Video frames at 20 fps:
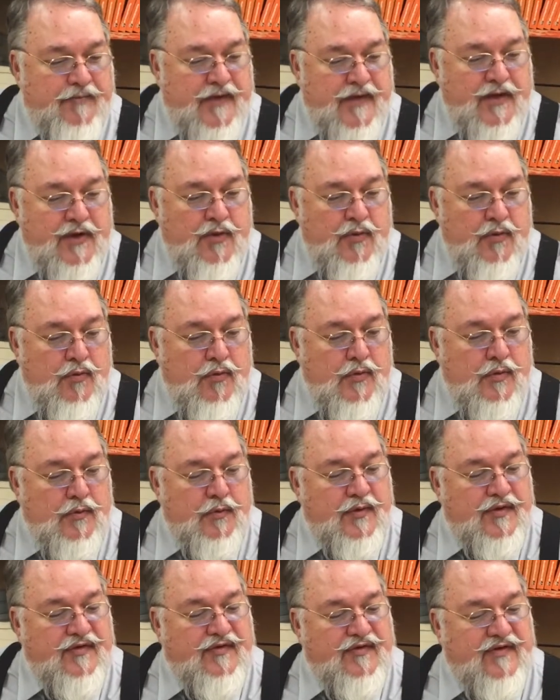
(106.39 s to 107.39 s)
You will
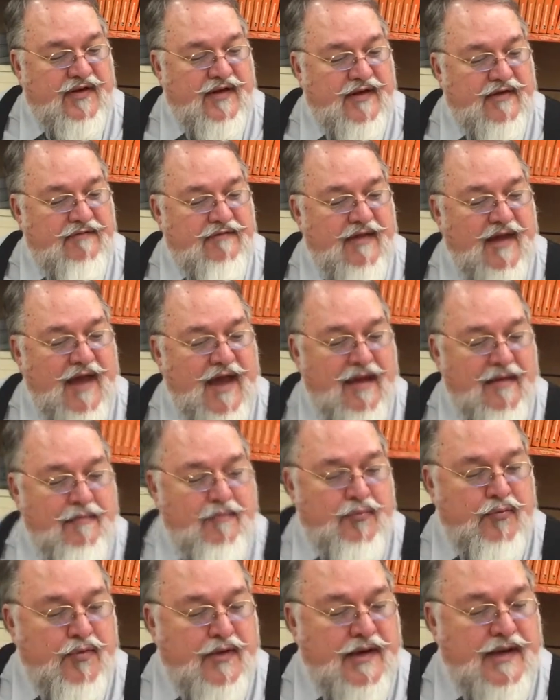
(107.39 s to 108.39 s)
receive a
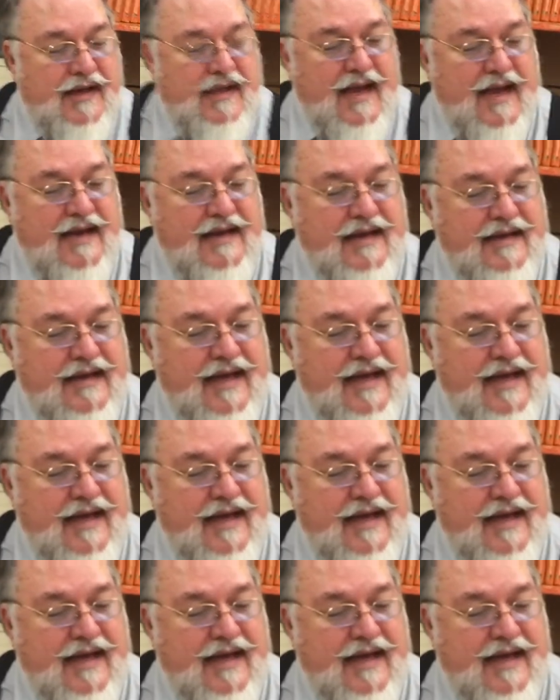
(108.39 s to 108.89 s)
brick and a